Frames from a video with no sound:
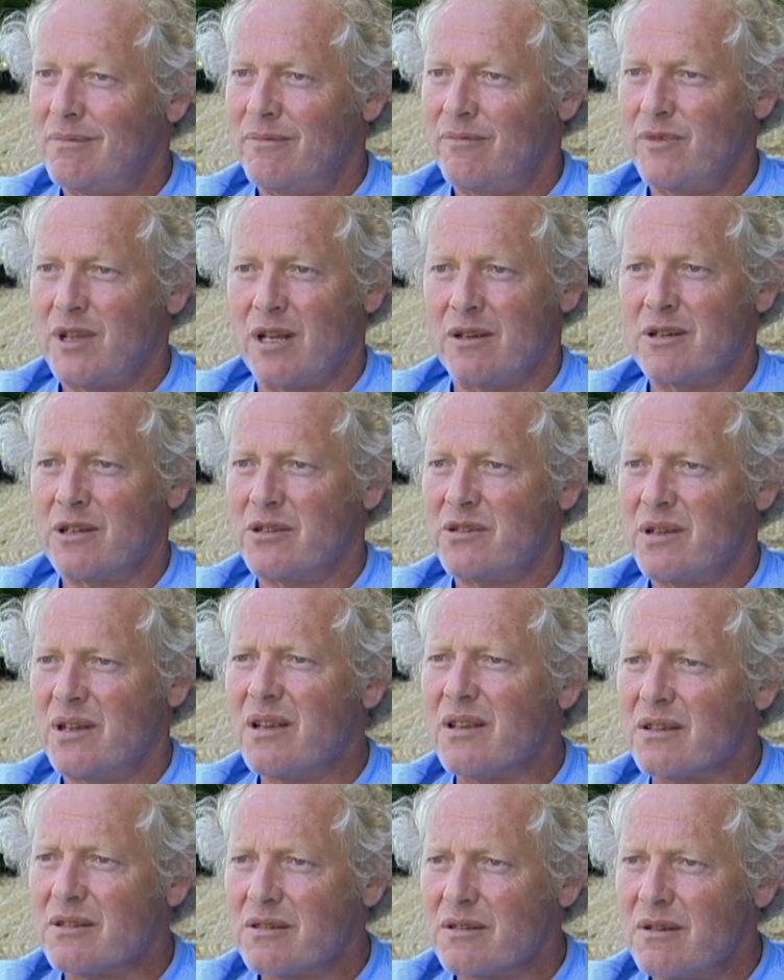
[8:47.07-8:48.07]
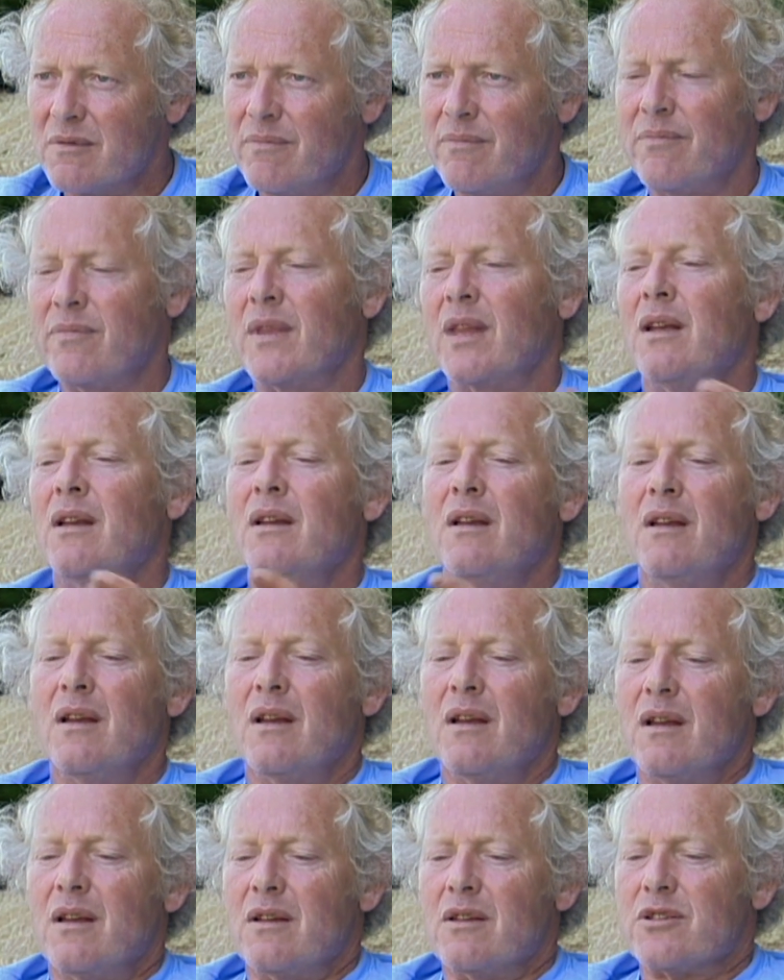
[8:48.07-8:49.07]
It doesn't exist.
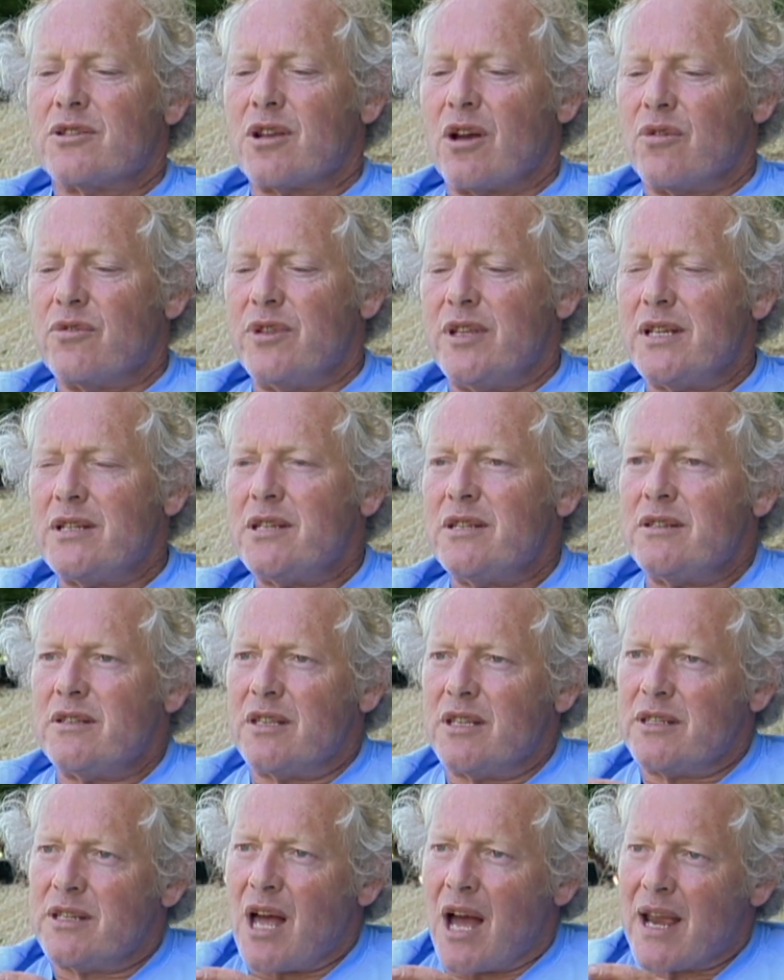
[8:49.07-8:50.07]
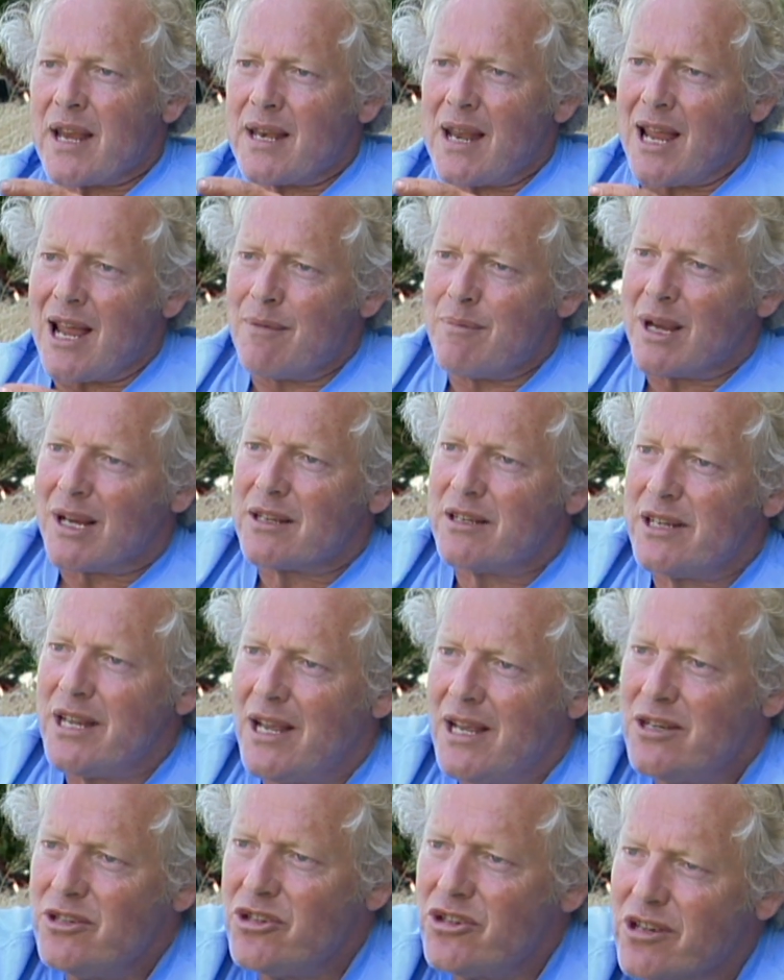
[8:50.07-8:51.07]
So this is the dynamic
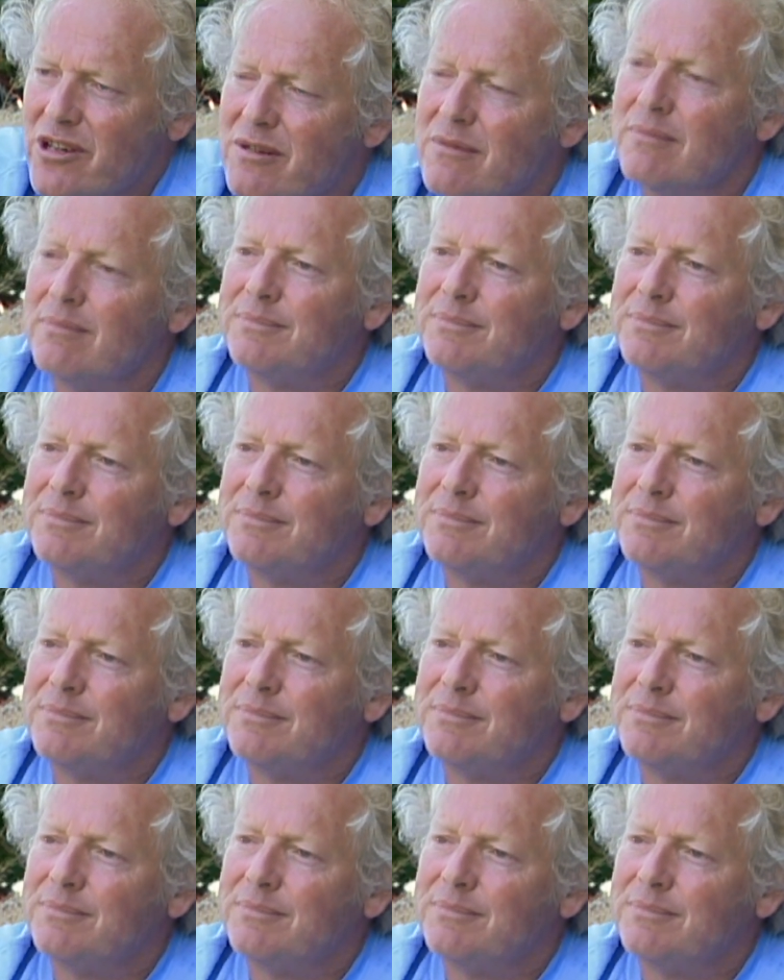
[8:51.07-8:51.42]
tension